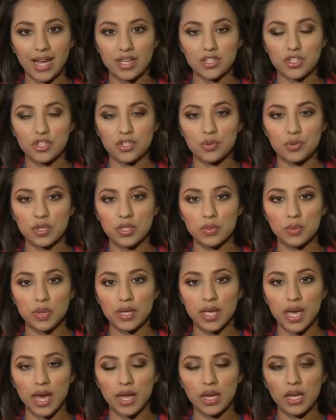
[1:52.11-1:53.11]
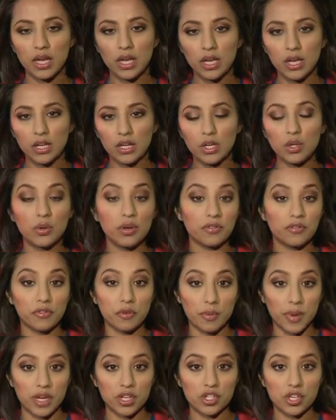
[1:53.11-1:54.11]
as soon as we get new
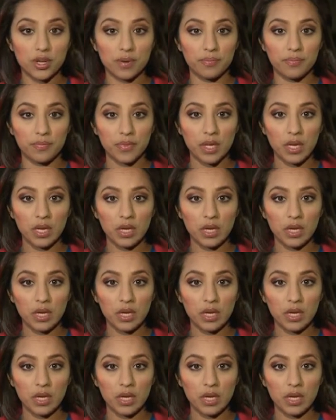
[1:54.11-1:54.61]
information.